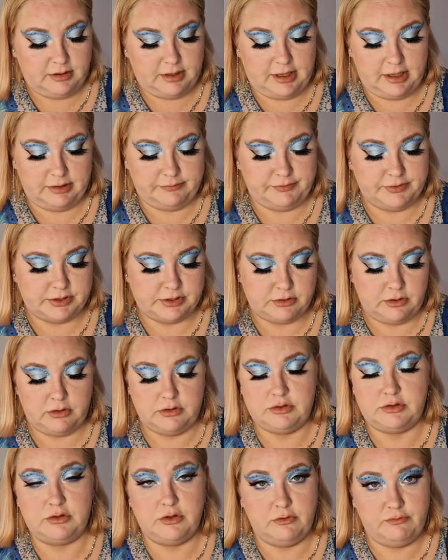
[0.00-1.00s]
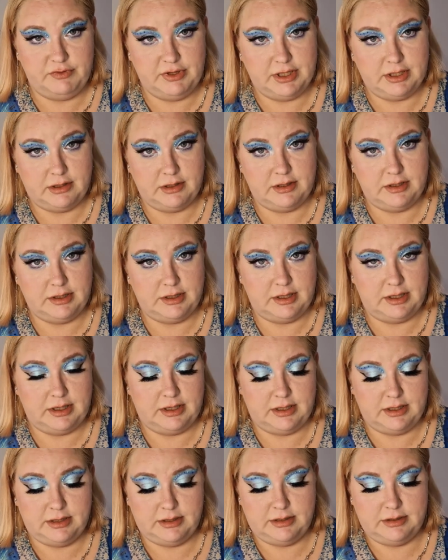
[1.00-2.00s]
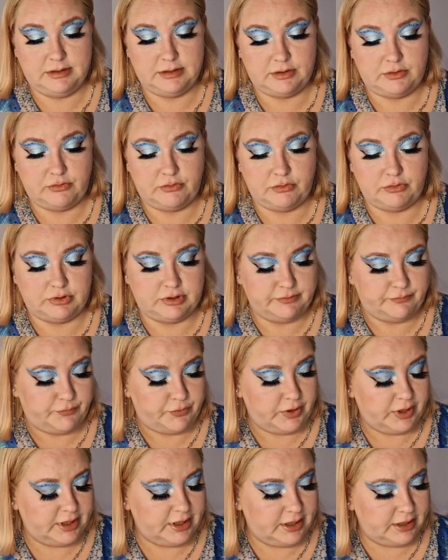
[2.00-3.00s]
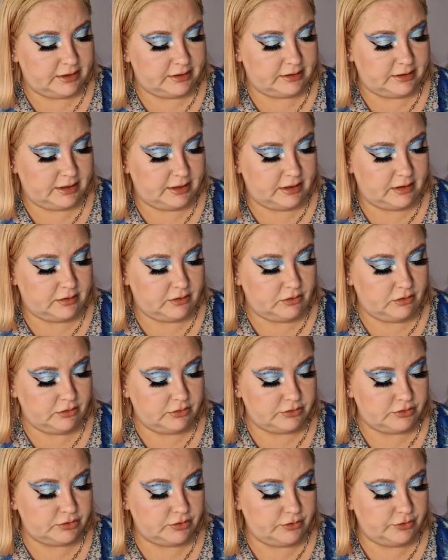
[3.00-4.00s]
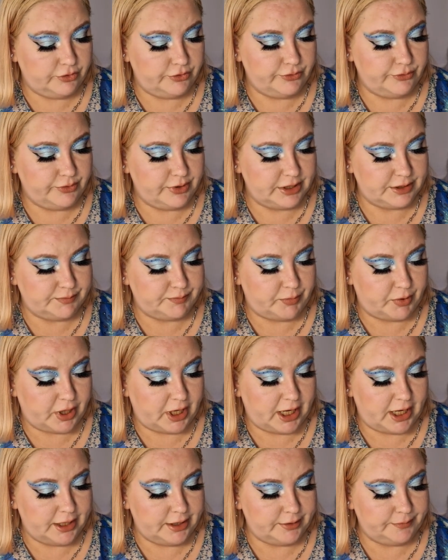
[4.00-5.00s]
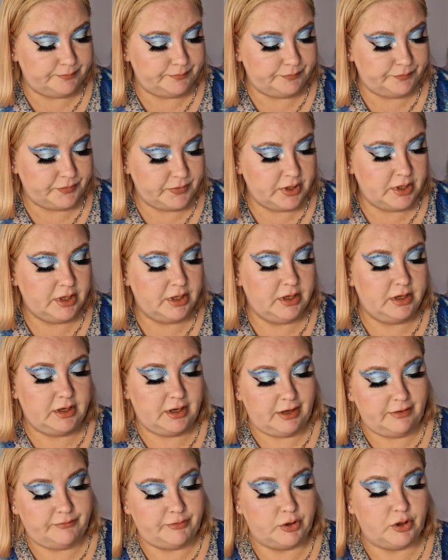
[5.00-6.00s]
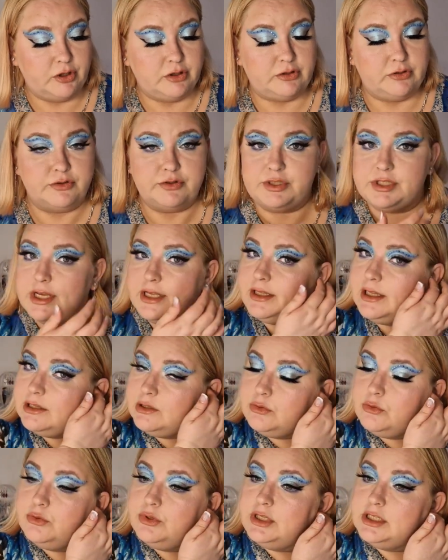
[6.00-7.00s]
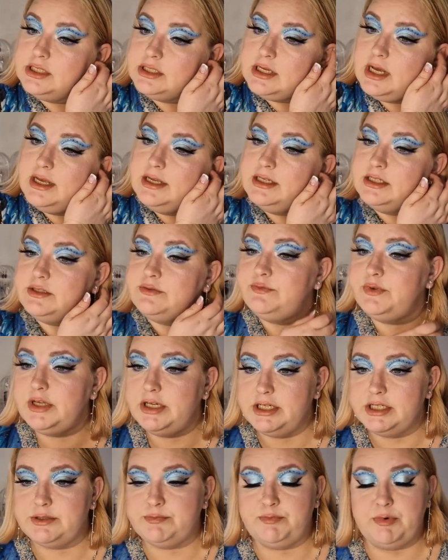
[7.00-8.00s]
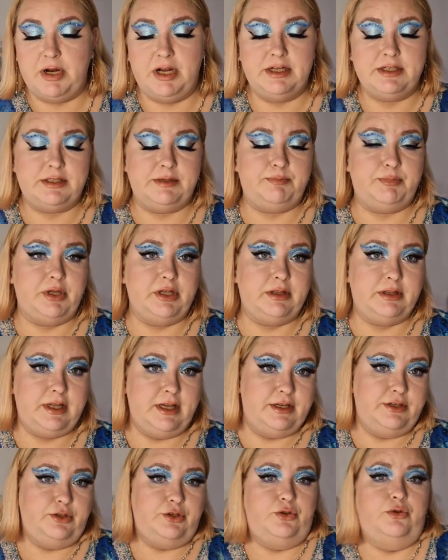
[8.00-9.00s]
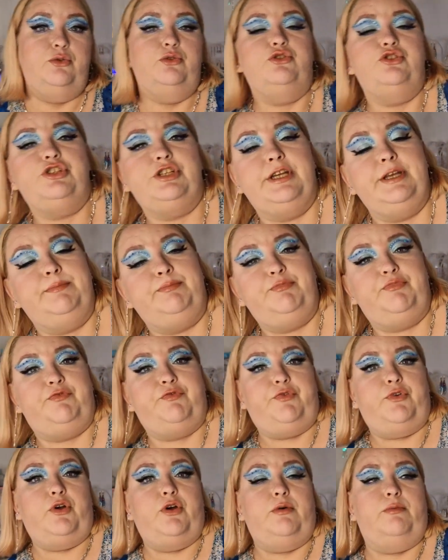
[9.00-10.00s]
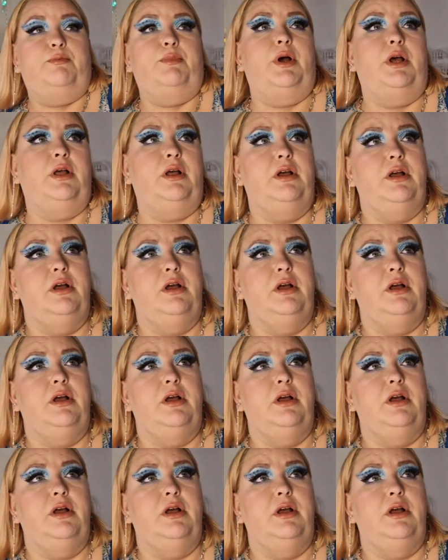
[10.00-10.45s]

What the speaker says: E.L.F is also vegan and cruelty free, and they are also US brand. I forgot to say that ODEN'S is Swedish brands, but they do ship from